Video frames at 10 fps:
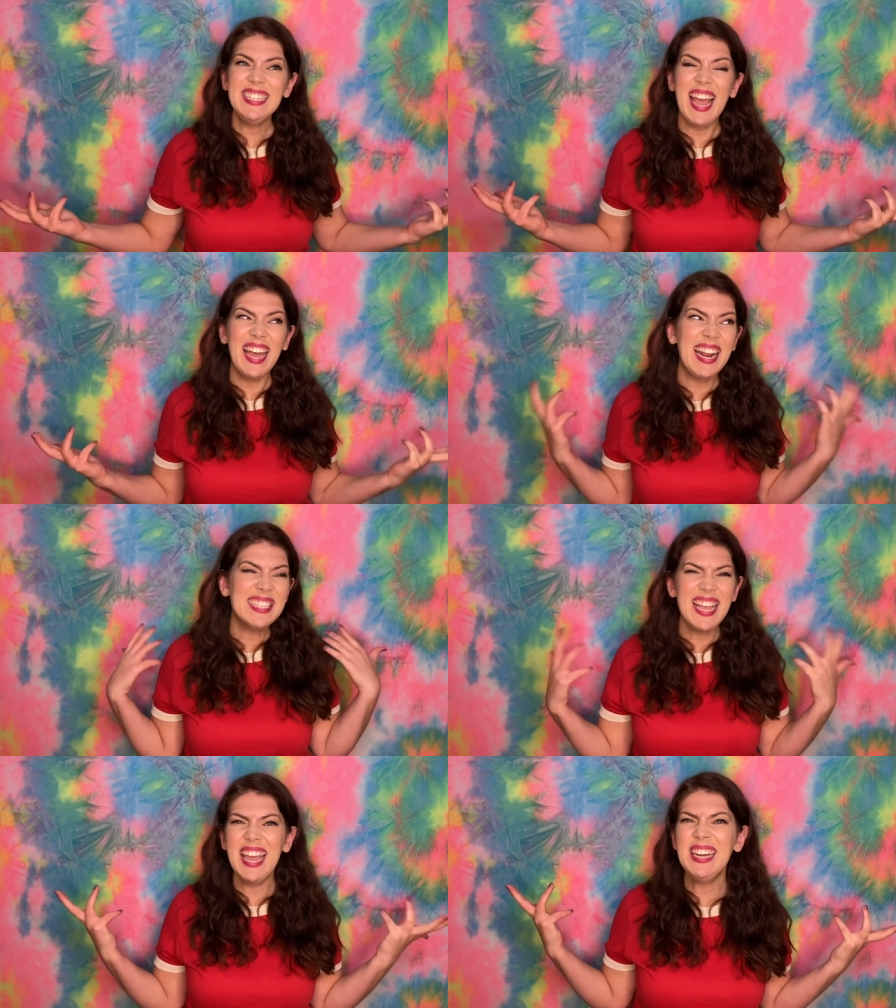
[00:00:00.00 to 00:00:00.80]
had a
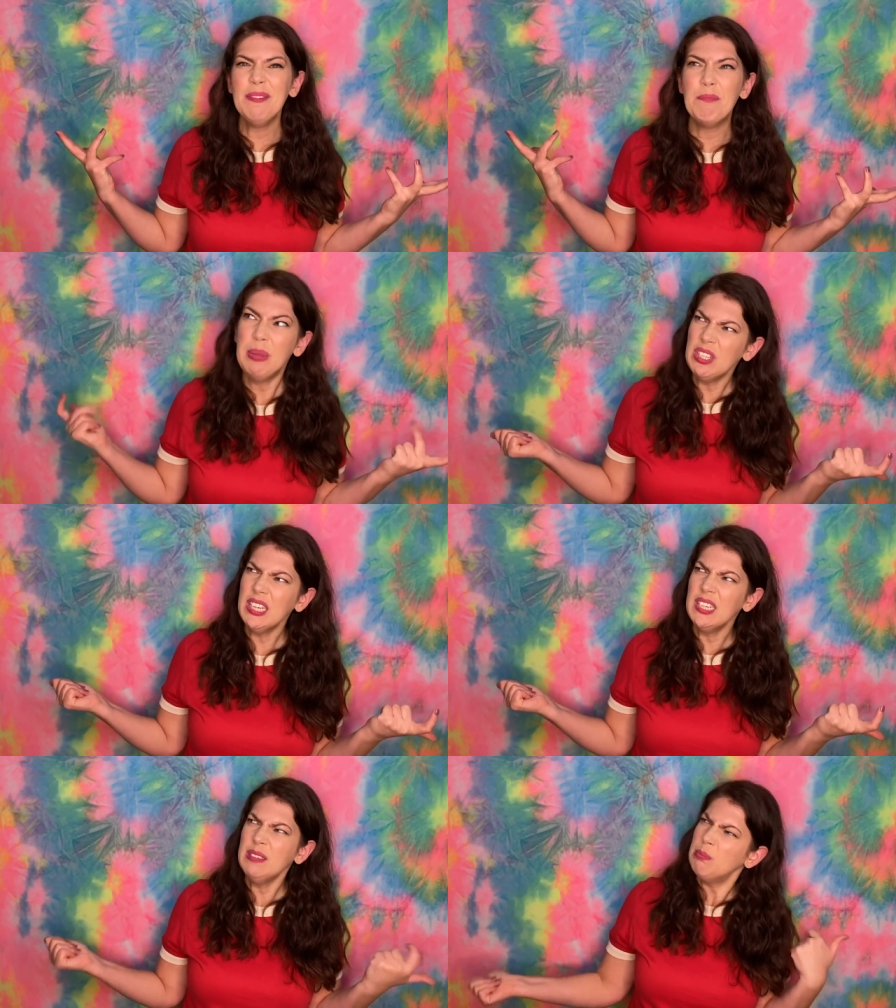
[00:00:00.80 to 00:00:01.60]
10
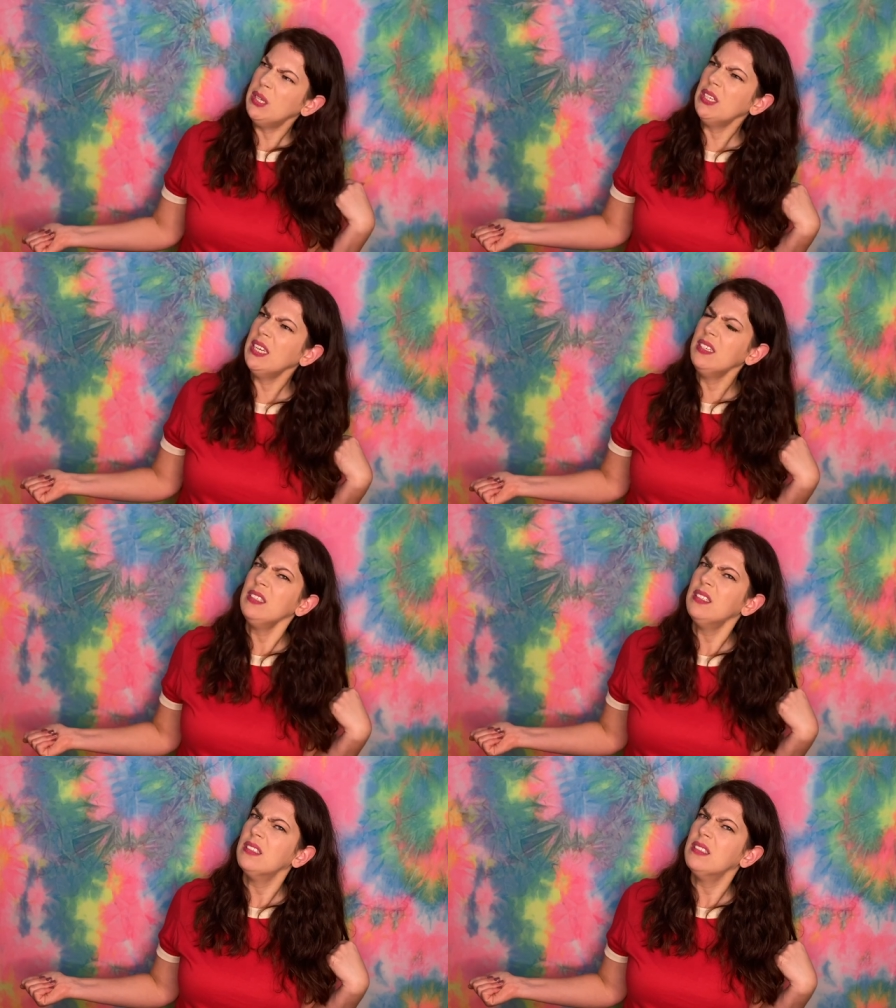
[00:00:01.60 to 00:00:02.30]
billion million